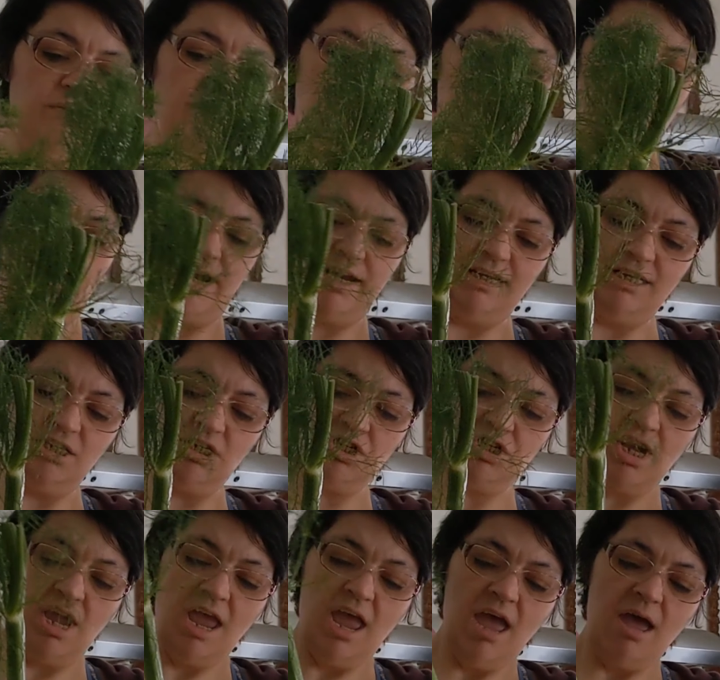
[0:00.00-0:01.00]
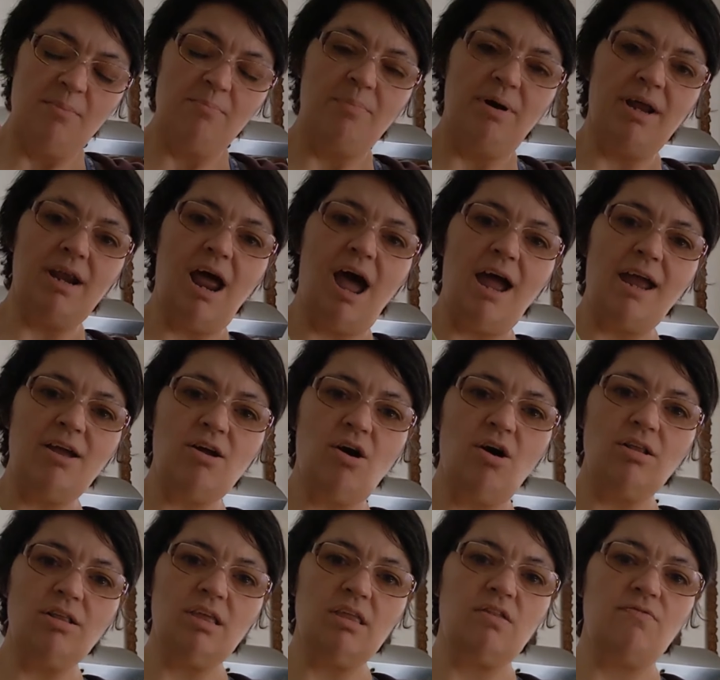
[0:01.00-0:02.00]
or French, but I
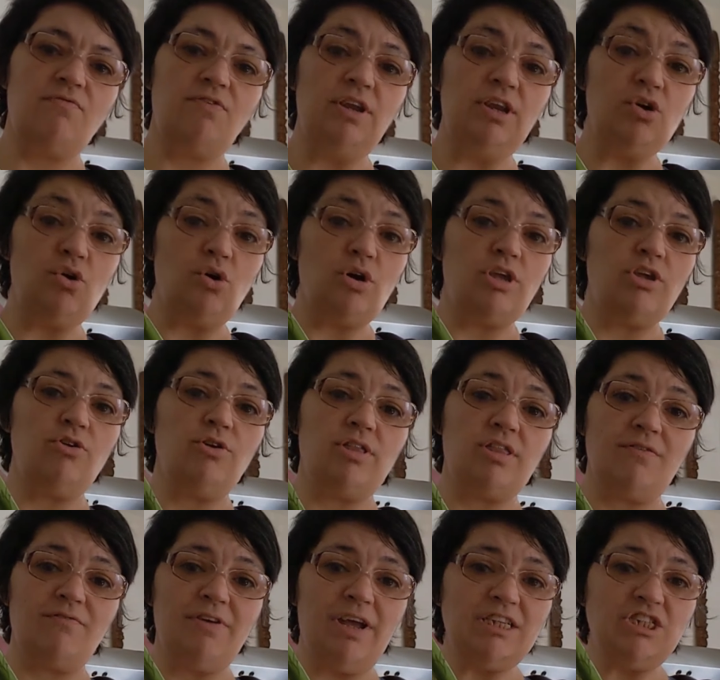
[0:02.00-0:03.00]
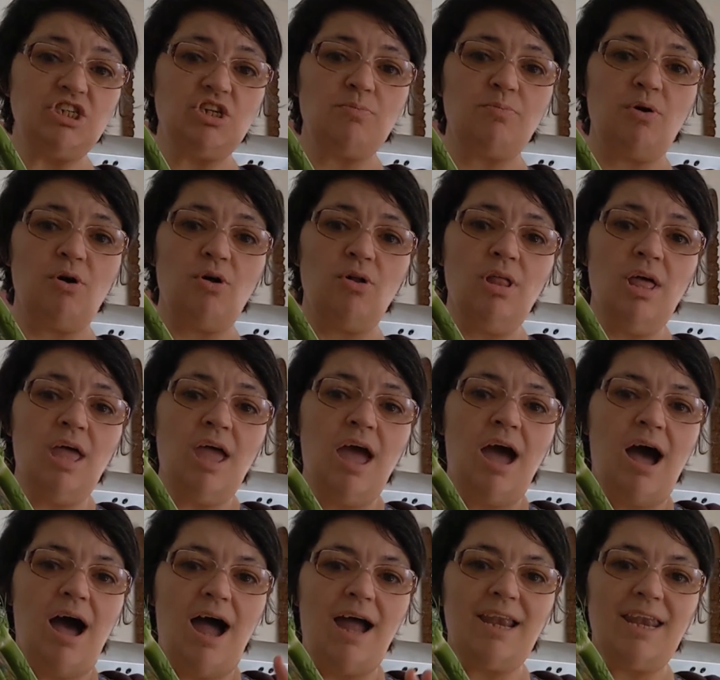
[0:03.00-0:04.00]
call this finocchio. It's a vegetable
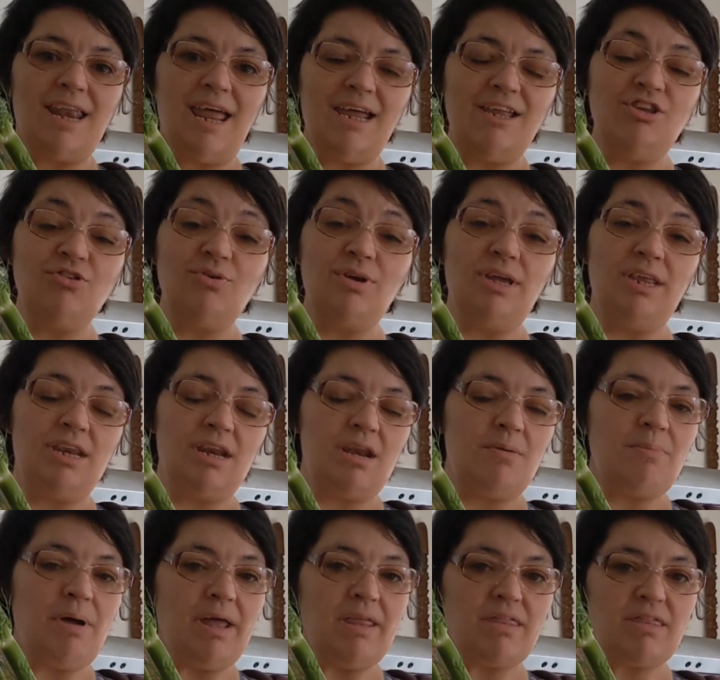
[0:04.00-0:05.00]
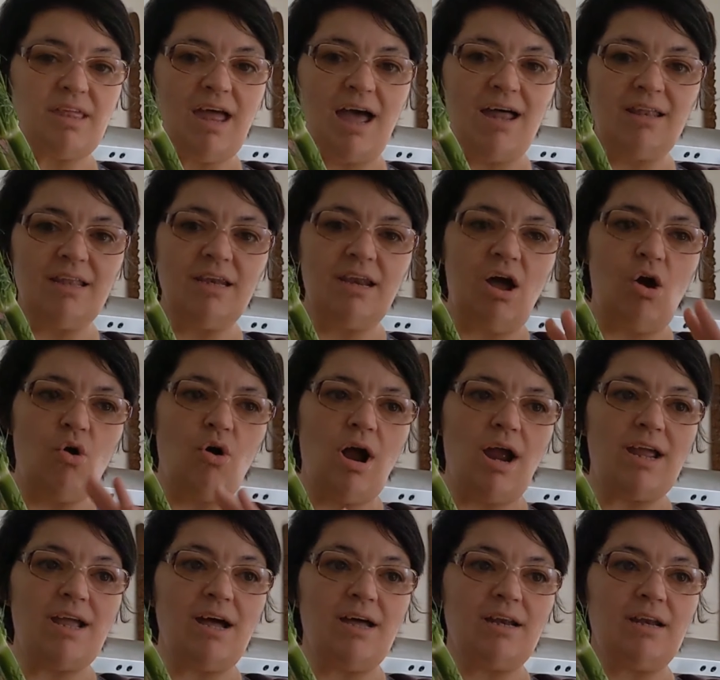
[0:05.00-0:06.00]
I like to eat it in my salad
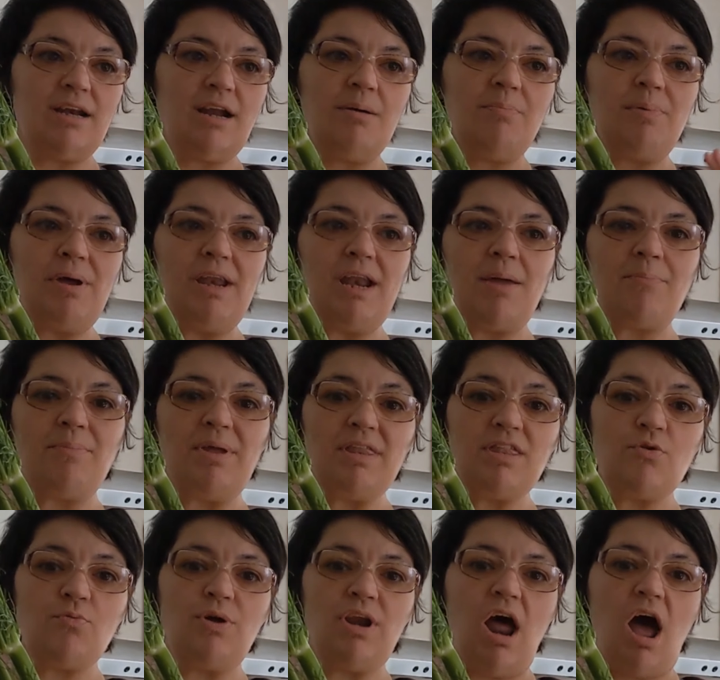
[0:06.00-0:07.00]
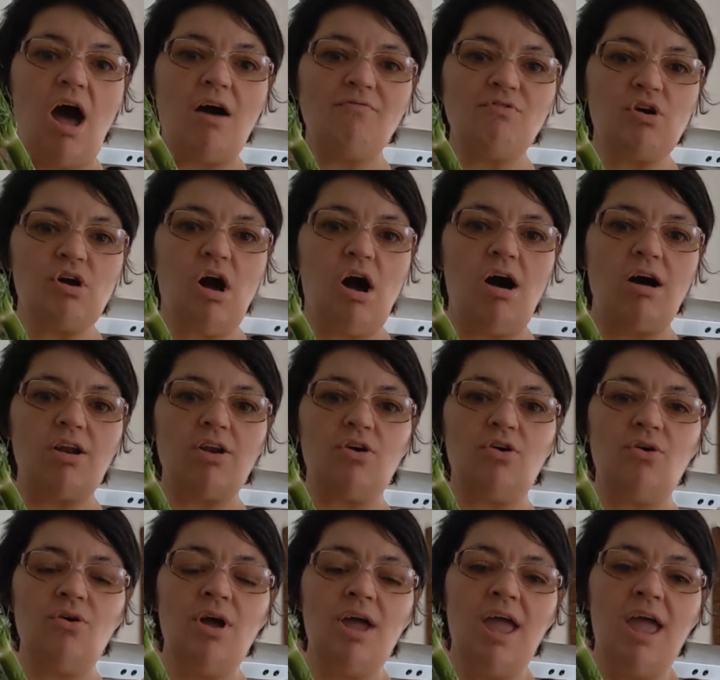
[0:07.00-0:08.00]
or I cut it up and I mix it with
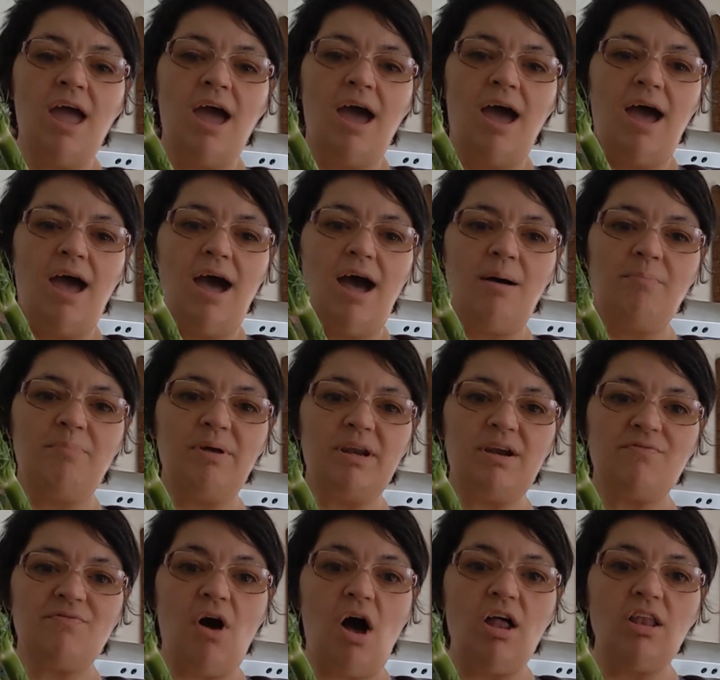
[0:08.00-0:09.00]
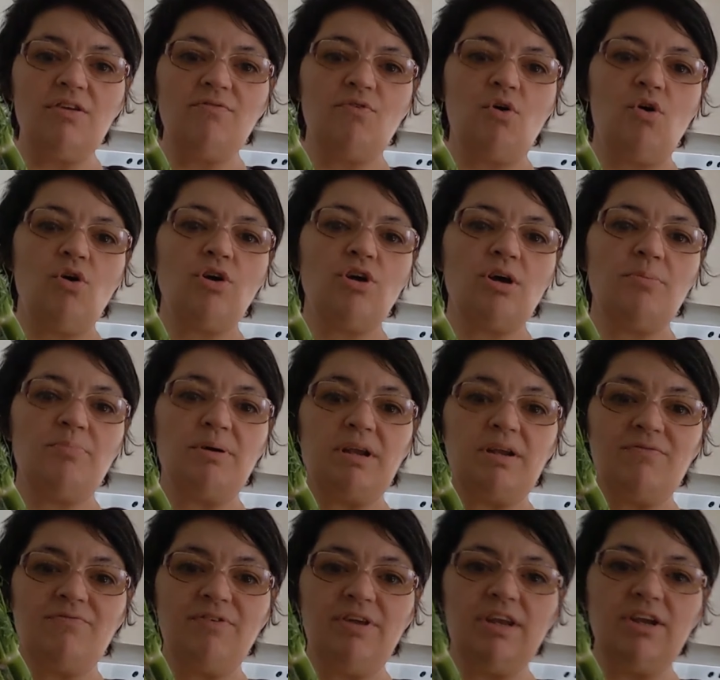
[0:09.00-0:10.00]
avocado, a bit of olive oil, a
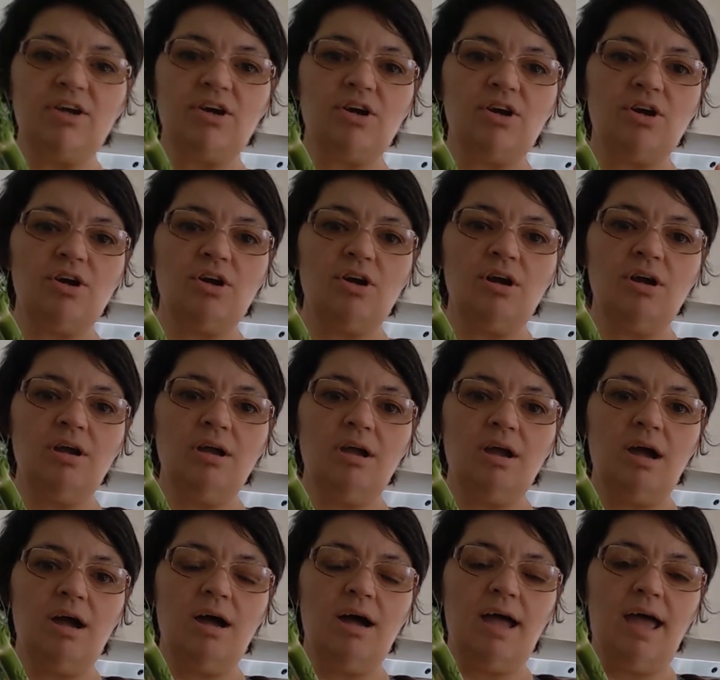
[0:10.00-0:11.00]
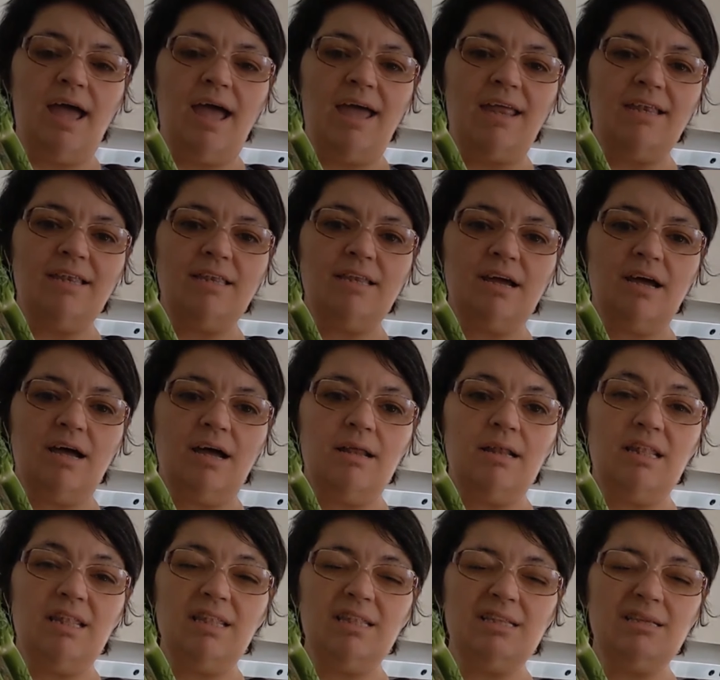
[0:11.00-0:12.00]
bit of vinegar, uh, and
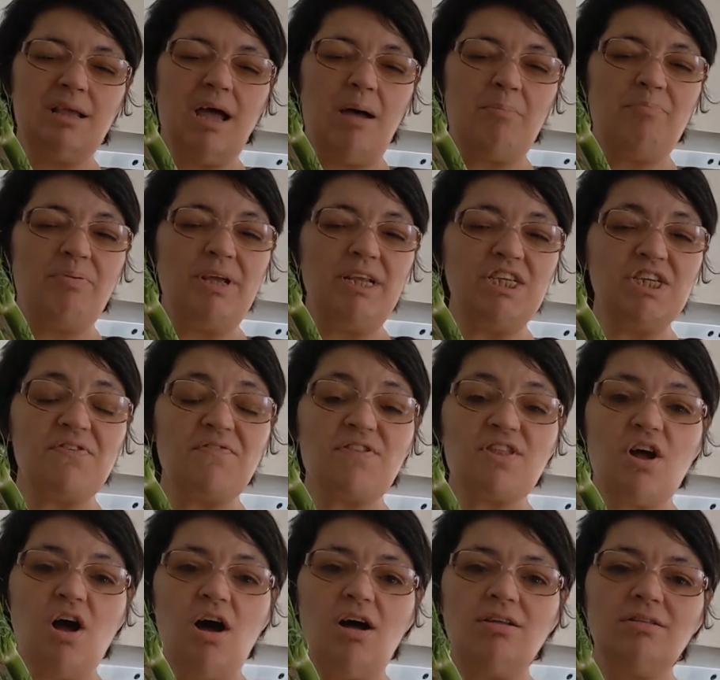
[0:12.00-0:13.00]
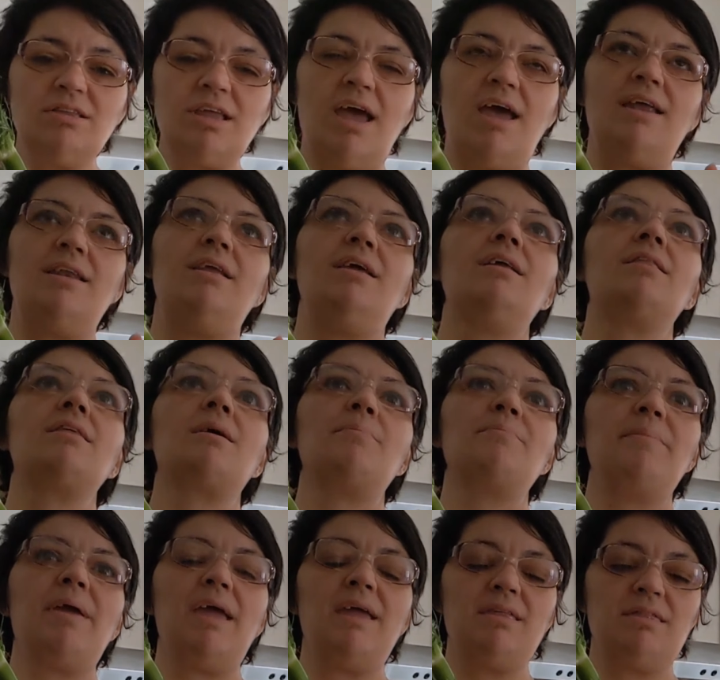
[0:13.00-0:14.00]
uh, a pinch of salt and it's
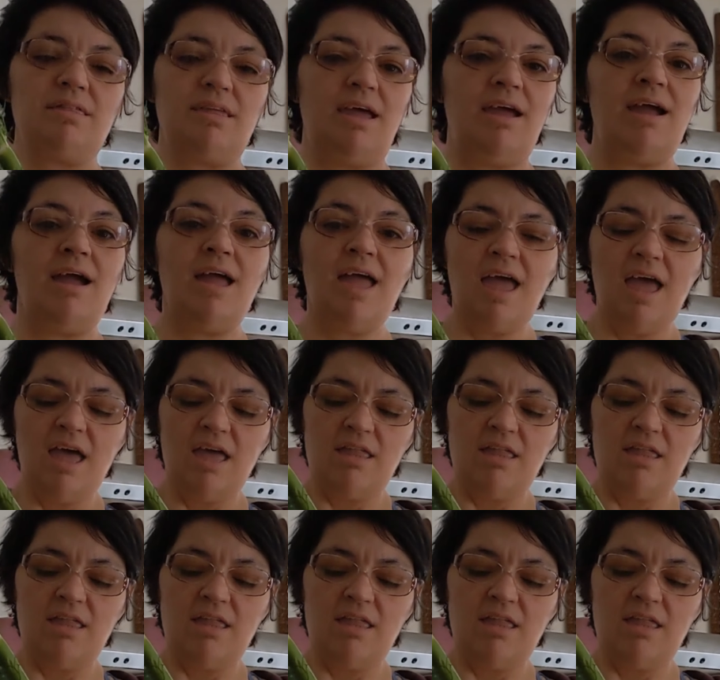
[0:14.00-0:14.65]
amazing.